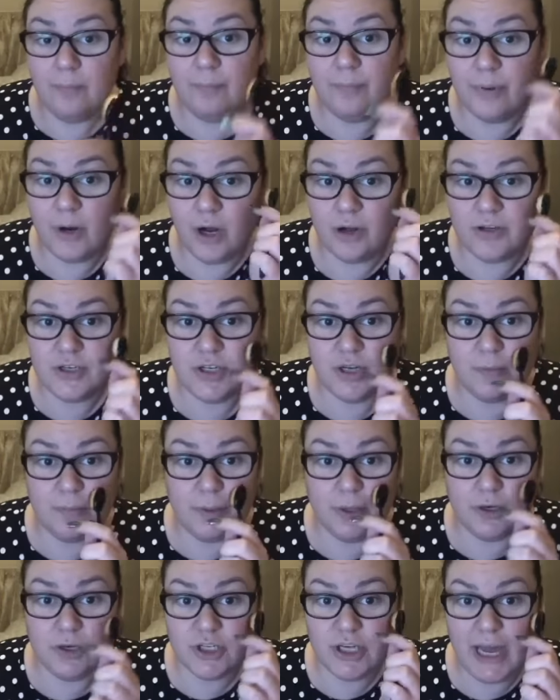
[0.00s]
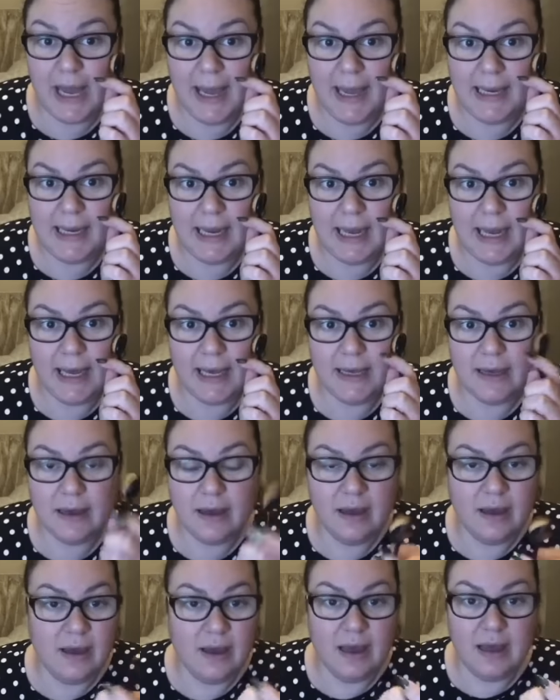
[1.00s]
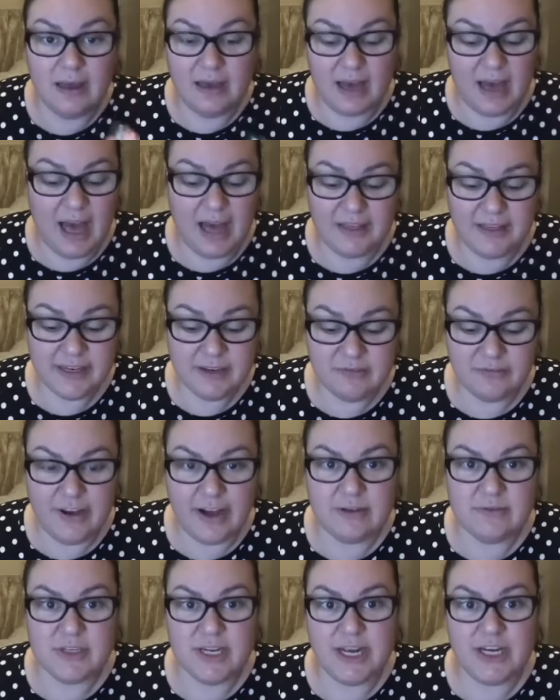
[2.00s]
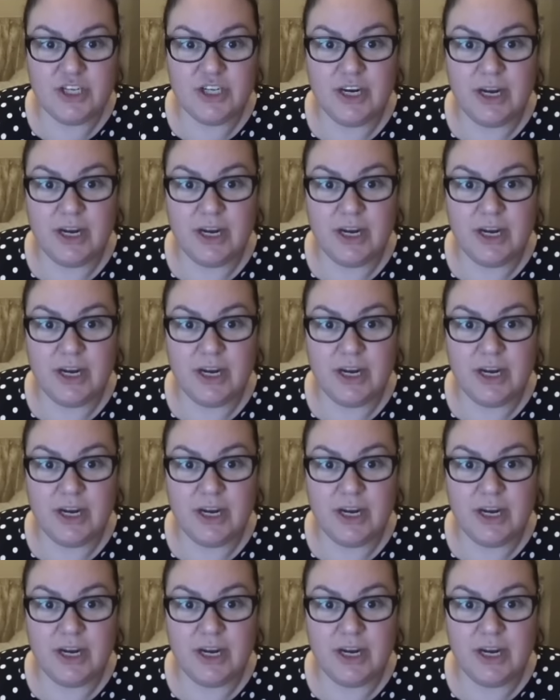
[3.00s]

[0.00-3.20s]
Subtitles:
Contour, blush, highlight. I think foundation.